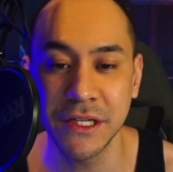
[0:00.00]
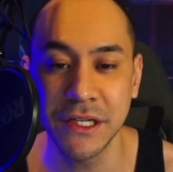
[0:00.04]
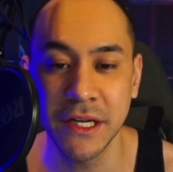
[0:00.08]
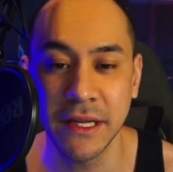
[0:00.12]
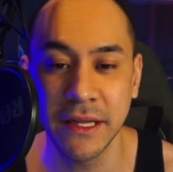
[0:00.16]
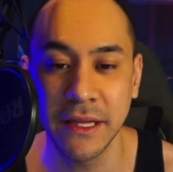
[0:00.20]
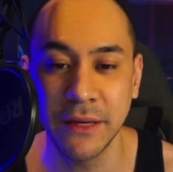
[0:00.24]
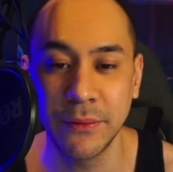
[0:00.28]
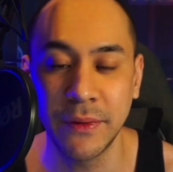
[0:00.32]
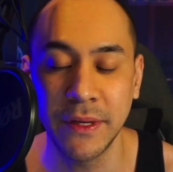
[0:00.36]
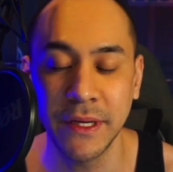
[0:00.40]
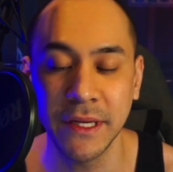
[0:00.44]
Yeah,
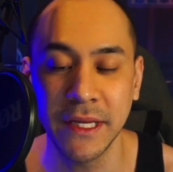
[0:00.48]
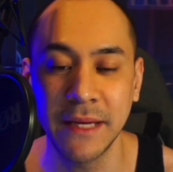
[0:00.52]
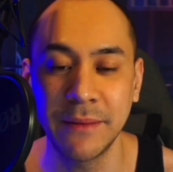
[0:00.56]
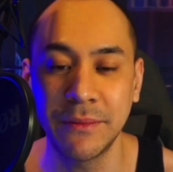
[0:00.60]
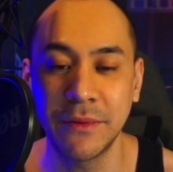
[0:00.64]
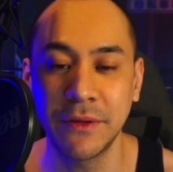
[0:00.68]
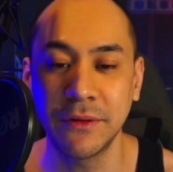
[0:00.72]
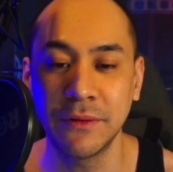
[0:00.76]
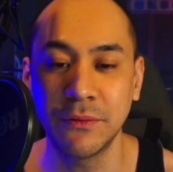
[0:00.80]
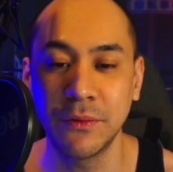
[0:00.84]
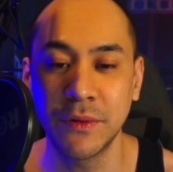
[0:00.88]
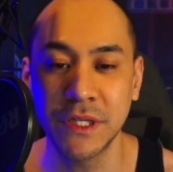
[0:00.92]
they want to keep
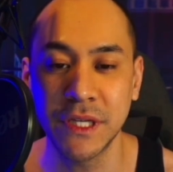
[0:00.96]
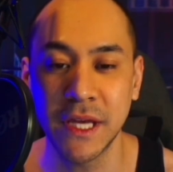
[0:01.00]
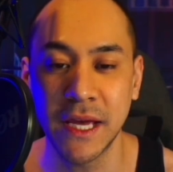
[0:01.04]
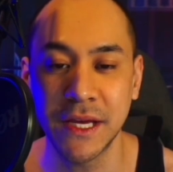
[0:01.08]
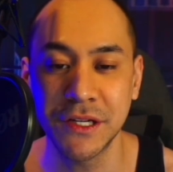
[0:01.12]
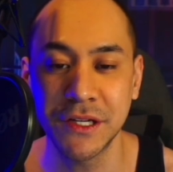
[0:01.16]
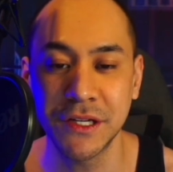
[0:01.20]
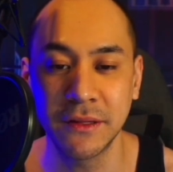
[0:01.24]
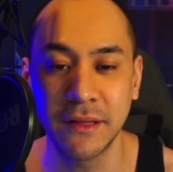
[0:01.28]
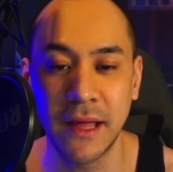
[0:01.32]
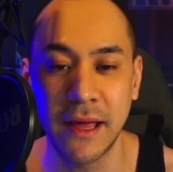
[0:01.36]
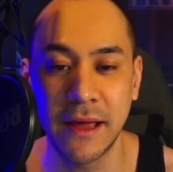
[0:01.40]
their Whiscash
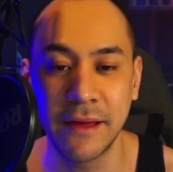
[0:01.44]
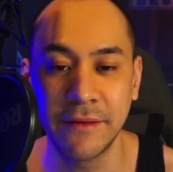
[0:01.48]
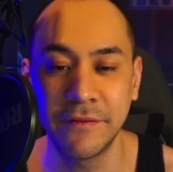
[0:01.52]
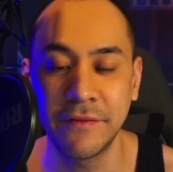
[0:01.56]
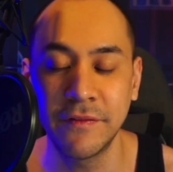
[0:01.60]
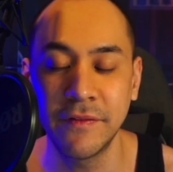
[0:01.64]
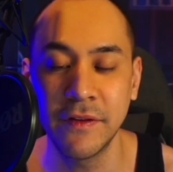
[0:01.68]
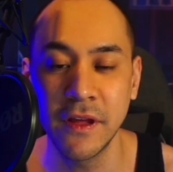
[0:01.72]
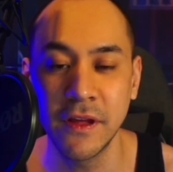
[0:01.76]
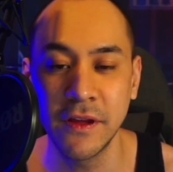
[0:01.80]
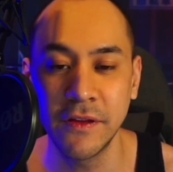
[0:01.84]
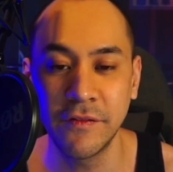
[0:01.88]
alive
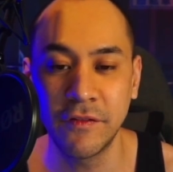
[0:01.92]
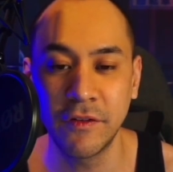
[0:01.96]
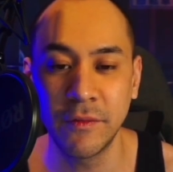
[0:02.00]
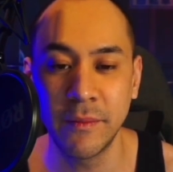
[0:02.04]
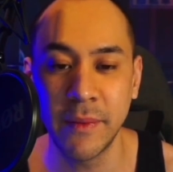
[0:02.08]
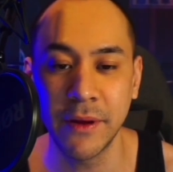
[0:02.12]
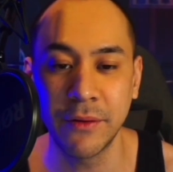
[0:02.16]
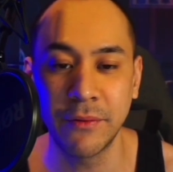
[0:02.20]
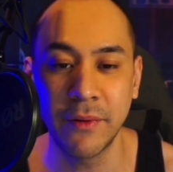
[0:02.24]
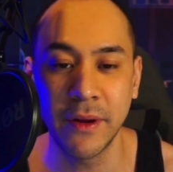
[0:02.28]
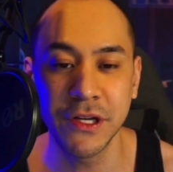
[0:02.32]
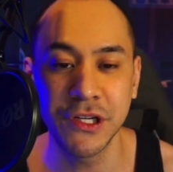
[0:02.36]
for
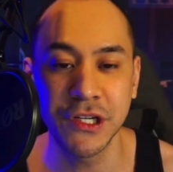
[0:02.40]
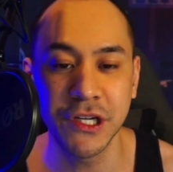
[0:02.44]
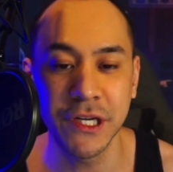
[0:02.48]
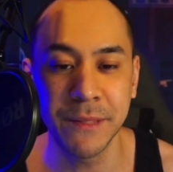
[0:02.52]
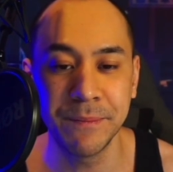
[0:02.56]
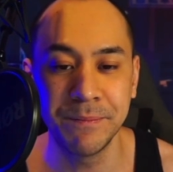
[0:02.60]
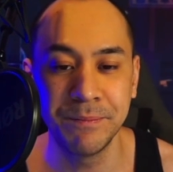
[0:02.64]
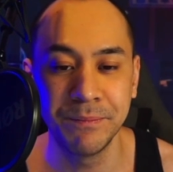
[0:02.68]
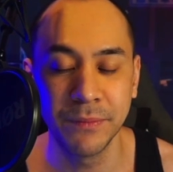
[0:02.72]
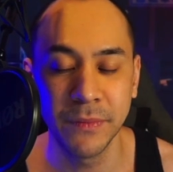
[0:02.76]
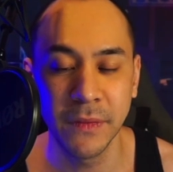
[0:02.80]
my Reggie.